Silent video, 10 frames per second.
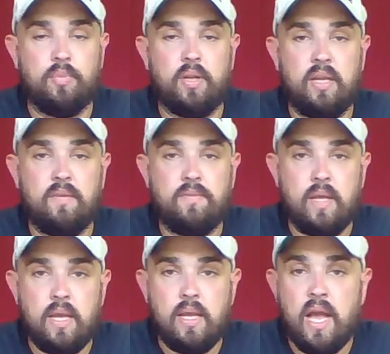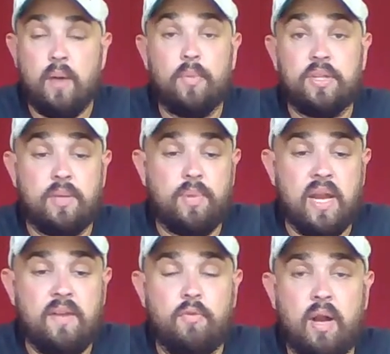believe how much I
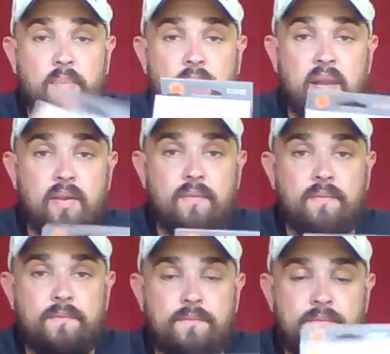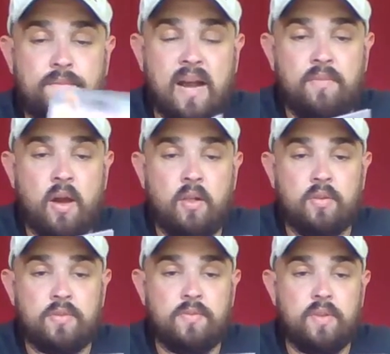paid for it. I paid
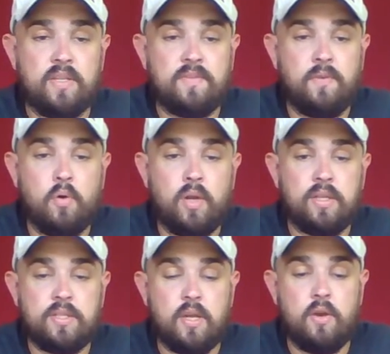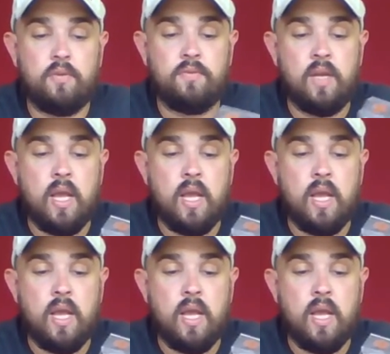$5 for this folding stove,